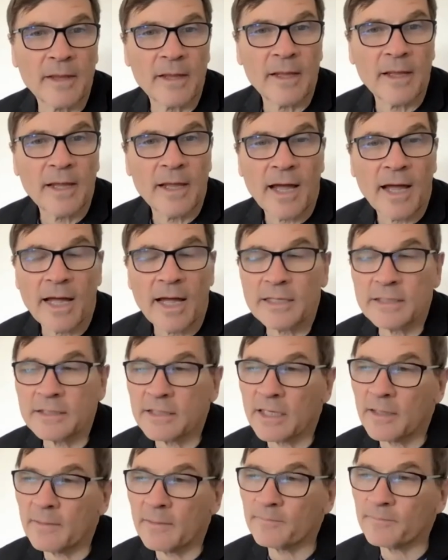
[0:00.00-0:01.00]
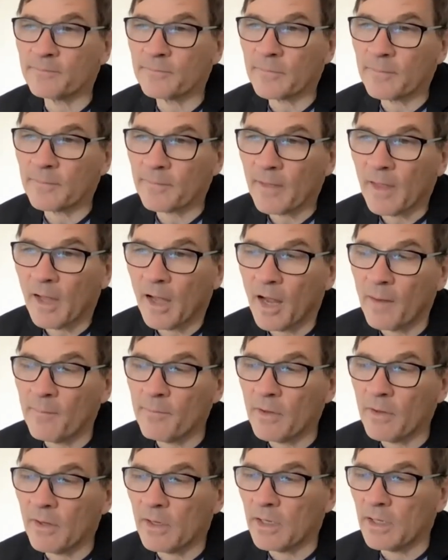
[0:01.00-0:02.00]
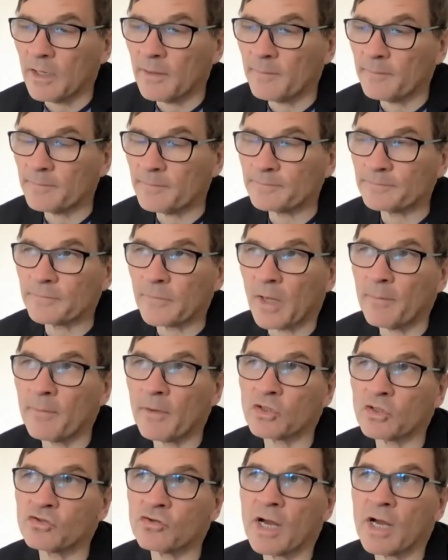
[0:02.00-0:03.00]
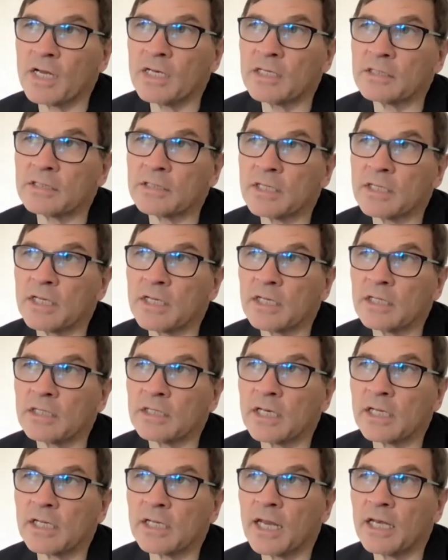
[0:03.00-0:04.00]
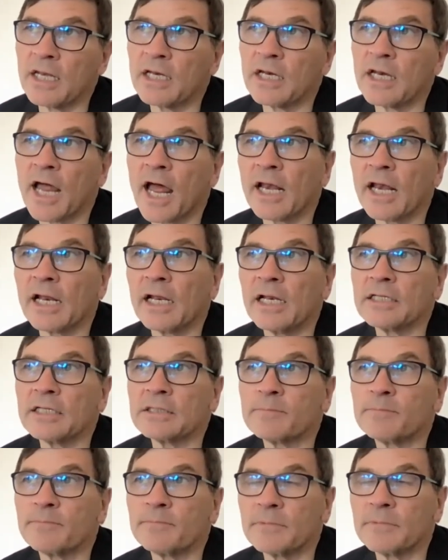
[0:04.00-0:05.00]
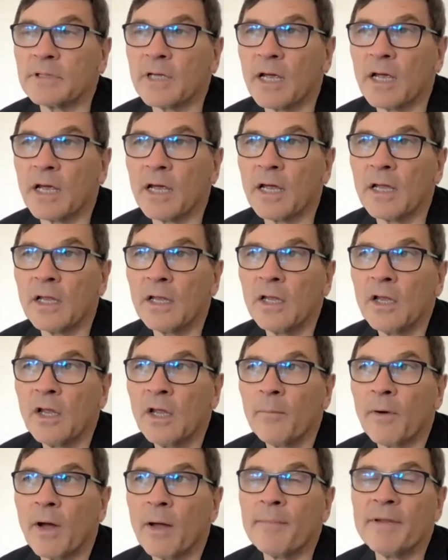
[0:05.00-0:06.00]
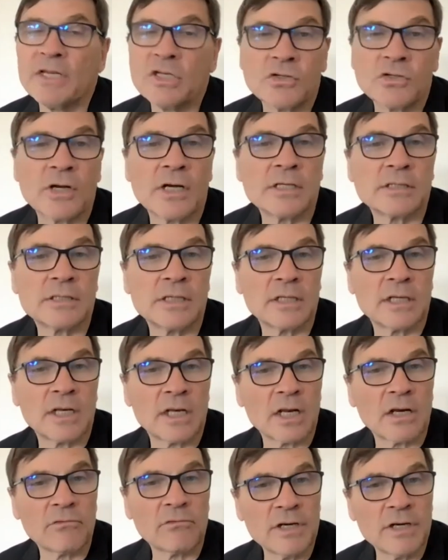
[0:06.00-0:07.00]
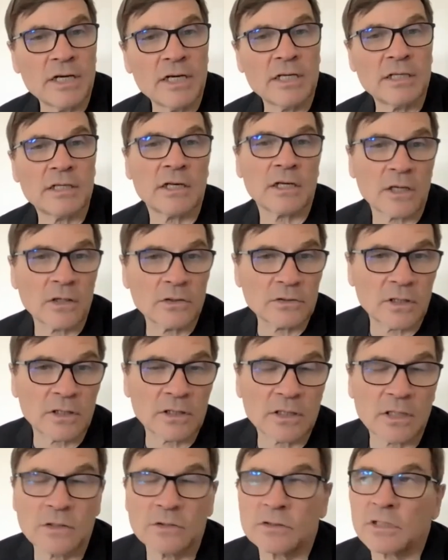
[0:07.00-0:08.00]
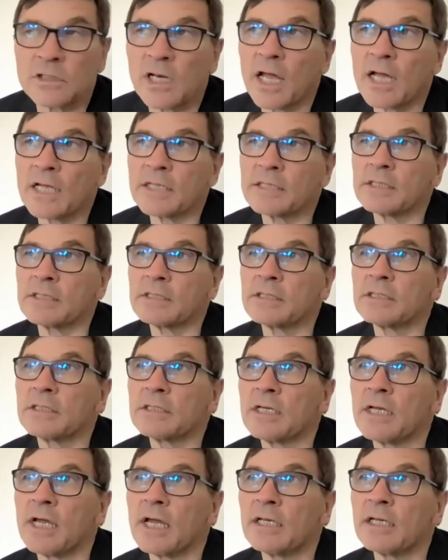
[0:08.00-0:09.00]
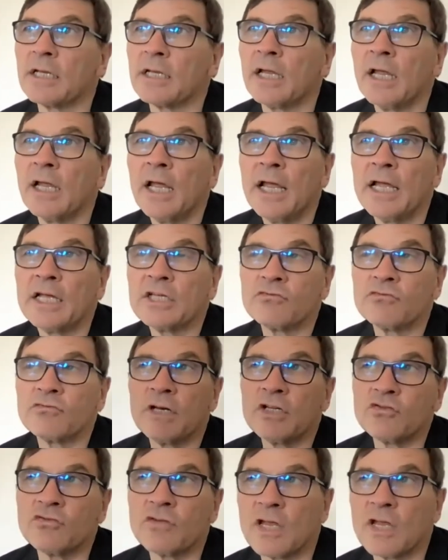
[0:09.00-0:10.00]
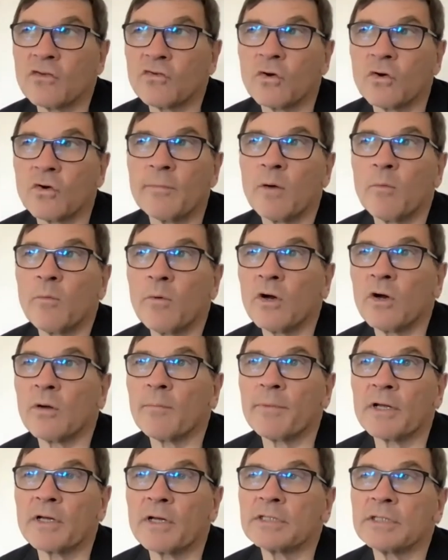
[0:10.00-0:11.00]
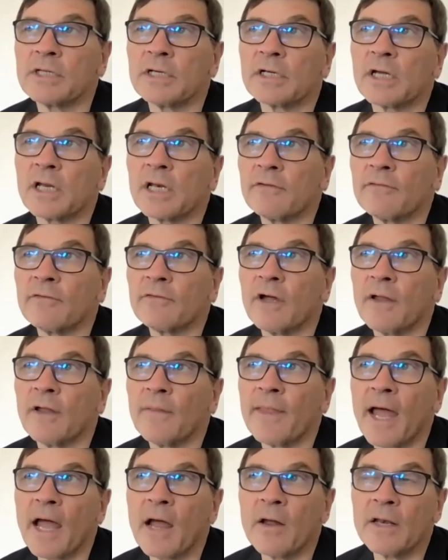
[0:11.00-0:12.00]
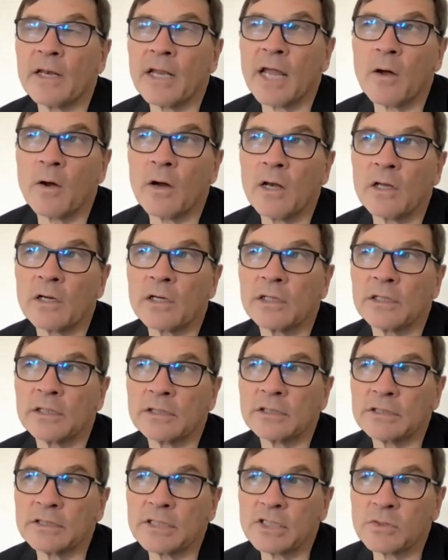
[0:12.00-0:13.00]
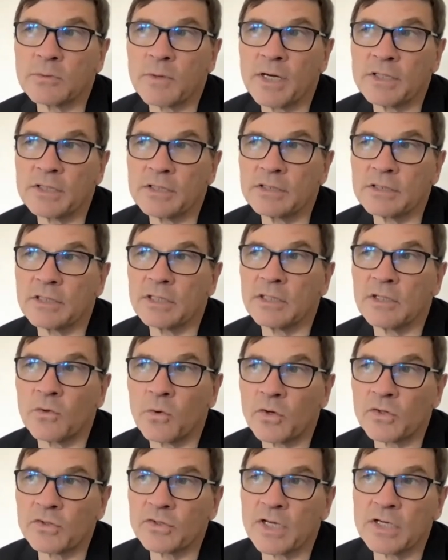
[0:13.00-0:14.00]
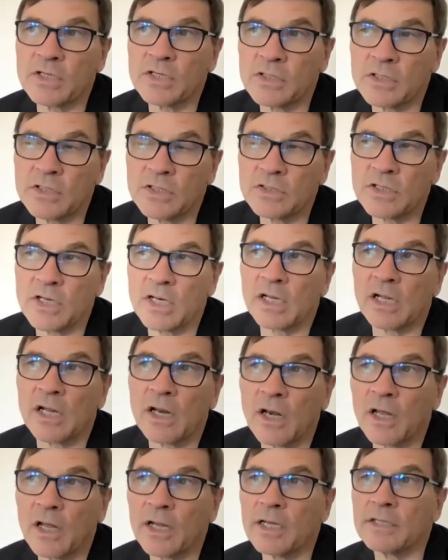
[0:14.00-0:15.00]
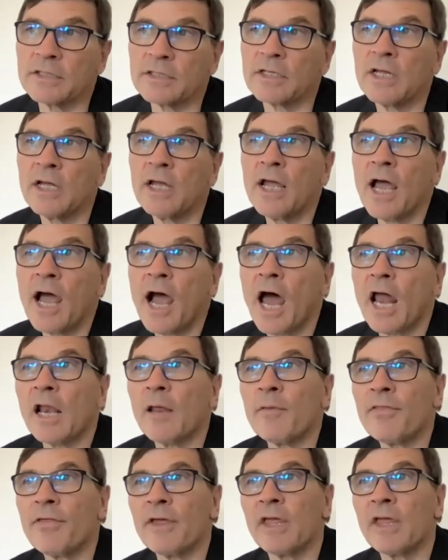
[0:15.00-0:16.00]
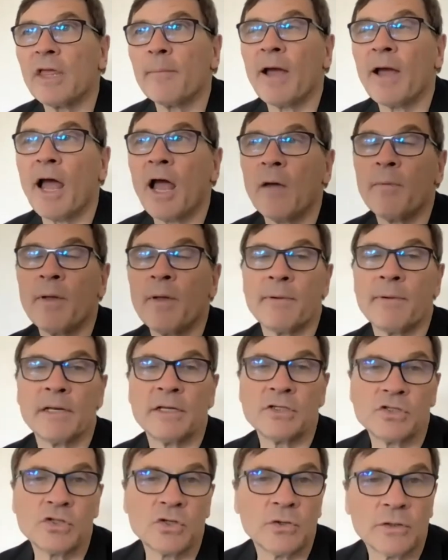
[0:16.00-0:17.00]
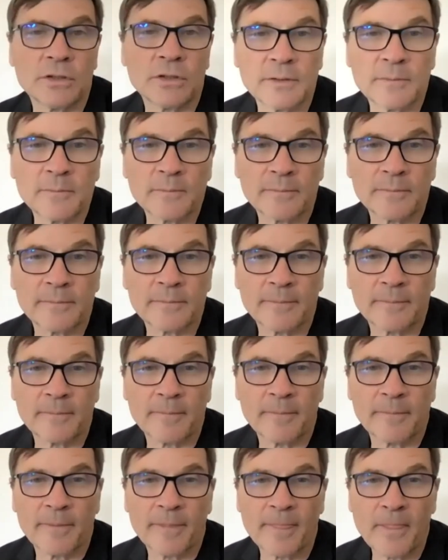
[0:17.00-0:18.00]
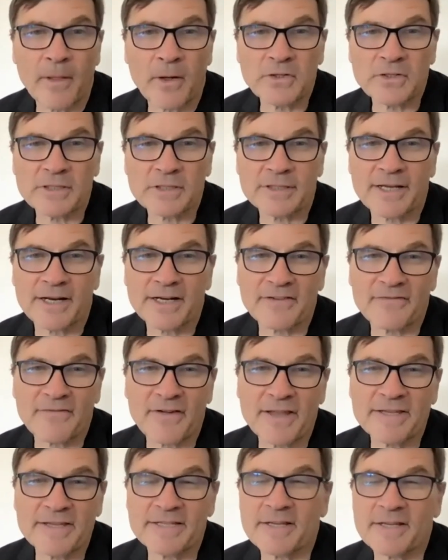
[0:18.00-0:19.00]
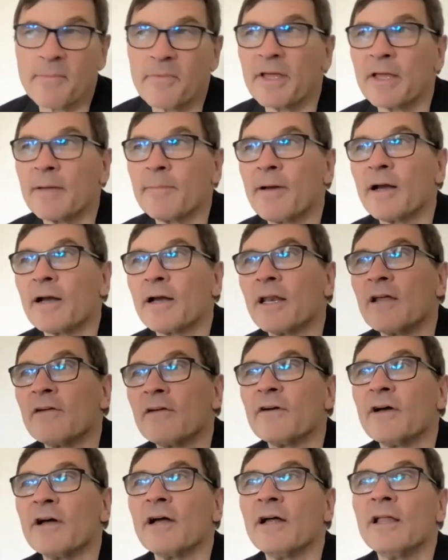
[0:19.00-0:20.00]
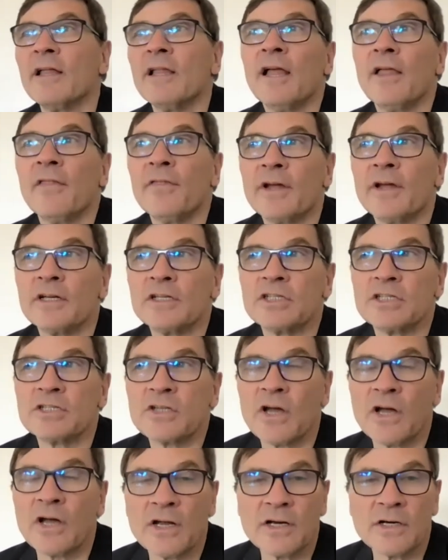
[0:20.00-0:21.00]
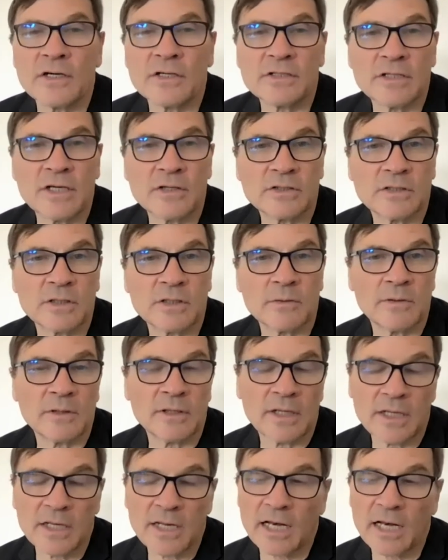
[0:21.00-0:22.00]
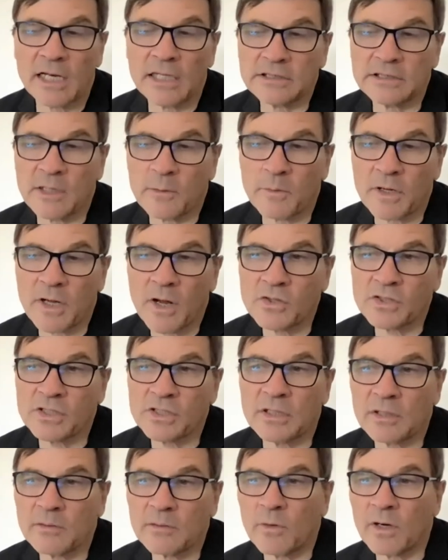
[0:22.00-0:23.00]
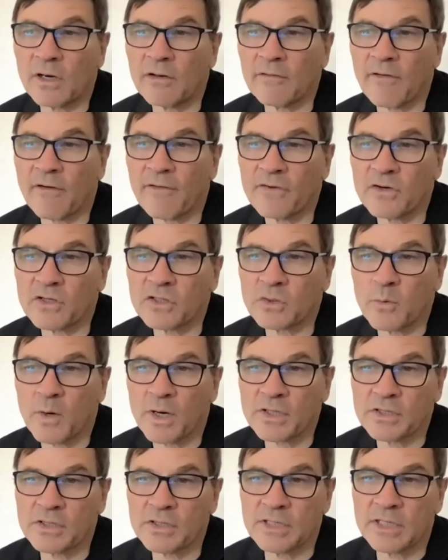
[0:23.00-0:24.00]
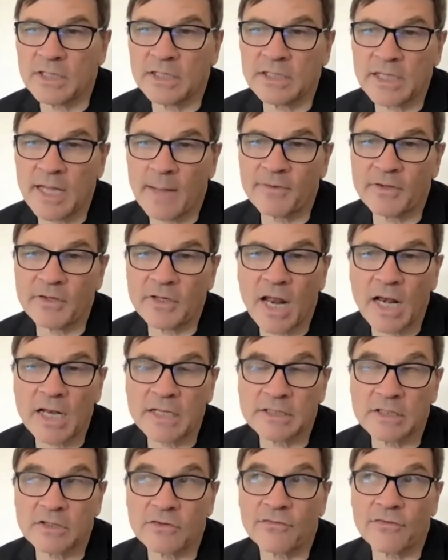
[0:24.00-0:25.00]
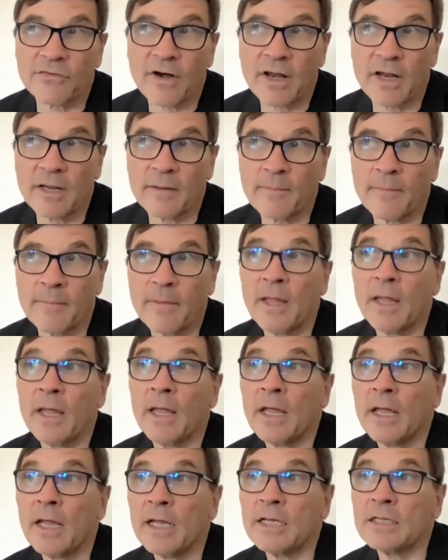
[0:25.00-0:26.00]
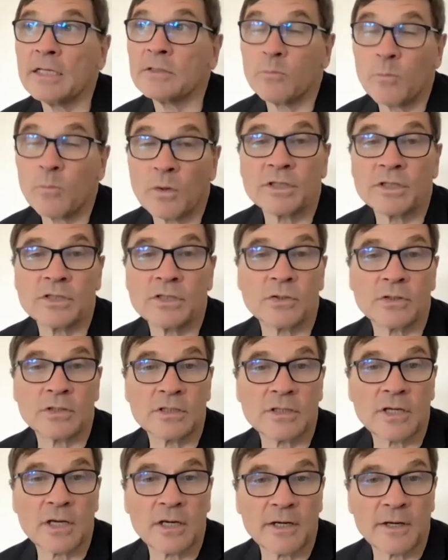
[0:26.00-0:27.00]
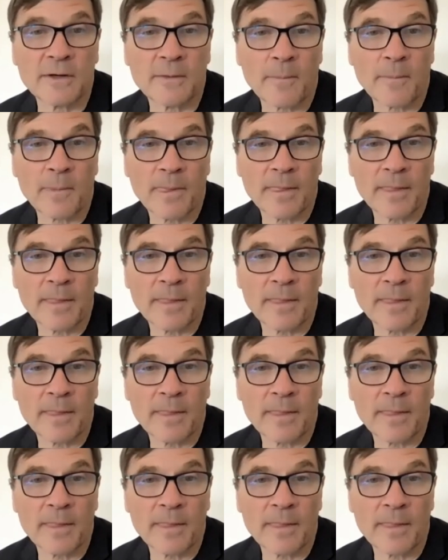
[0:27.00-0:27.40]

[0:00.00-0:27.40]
Mm-hmm. And um, I'm not um, I'm not trained as a Lacanian uh, analyst, uh, but I'm interested and I read and I go to, I go to classes and uh, and uh, it's really transformed my work because it kind of uh, now now I look at situations in organisations and in clients and I'm thinking about how people enjoy not mm. just their defenses. I'm thinking about kind of uh, their desires. You know, so in analytics network coaching, one of our first questions in the depth analysis frame is, "What is your desire?"